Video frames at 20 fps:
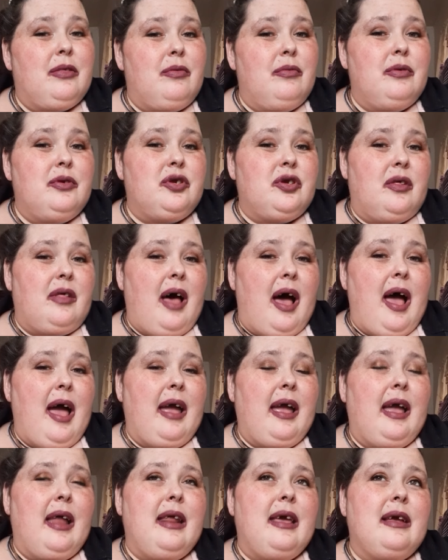through in July,
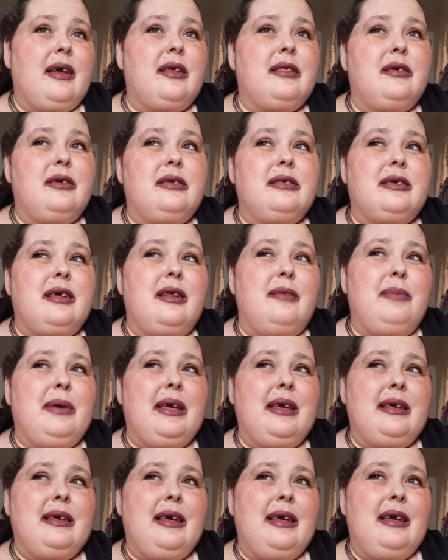and it's going to
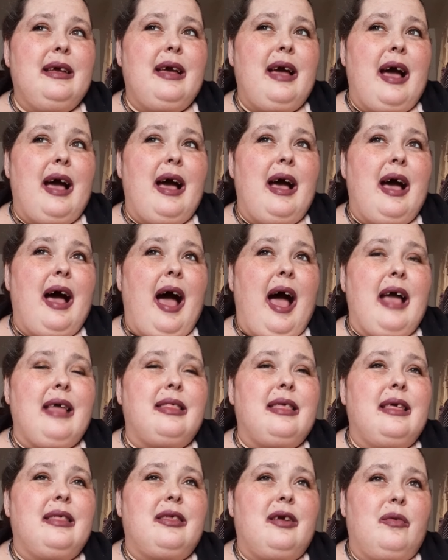be, I
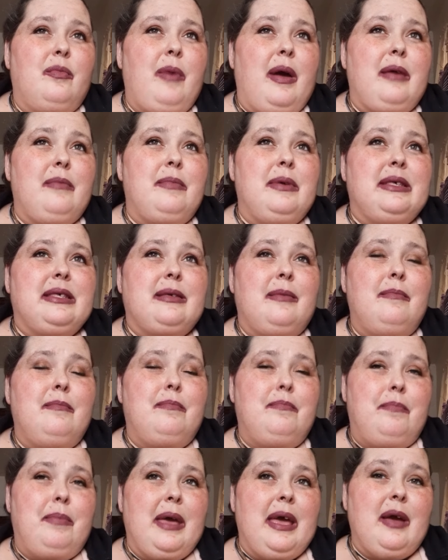think there might be some
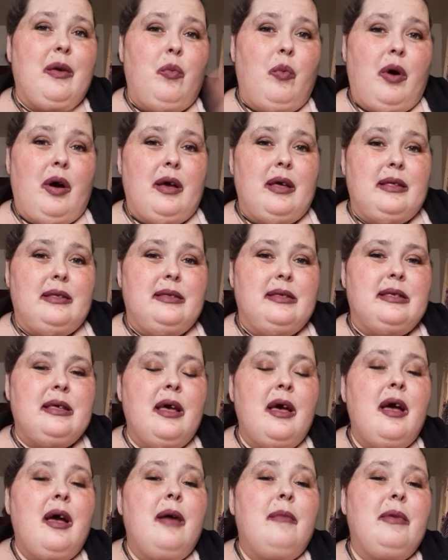big ones,
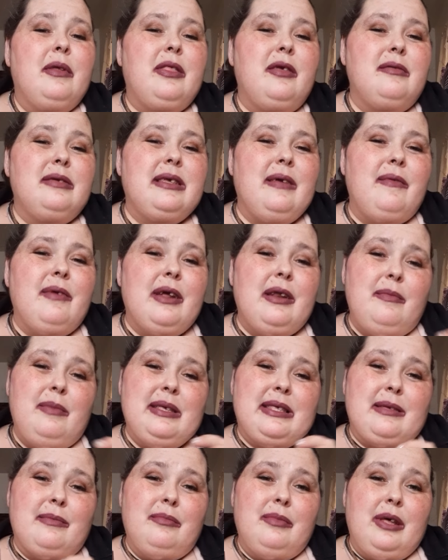but there's even going to be
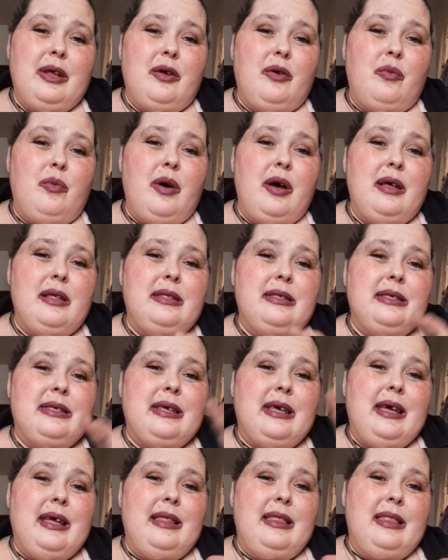some little ones
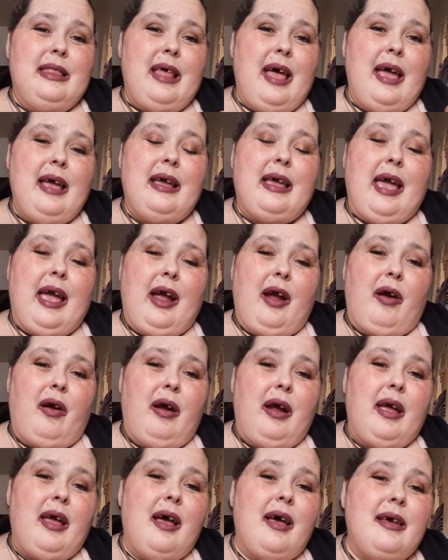in like
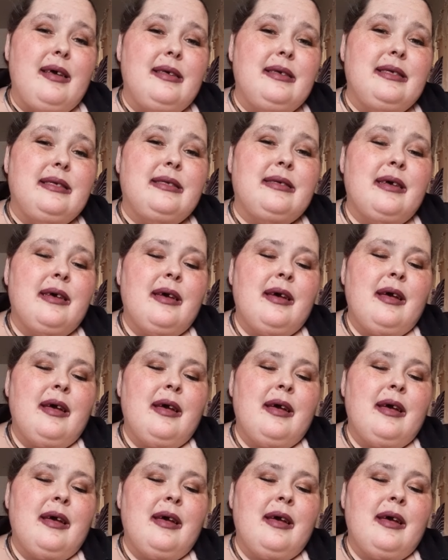areas,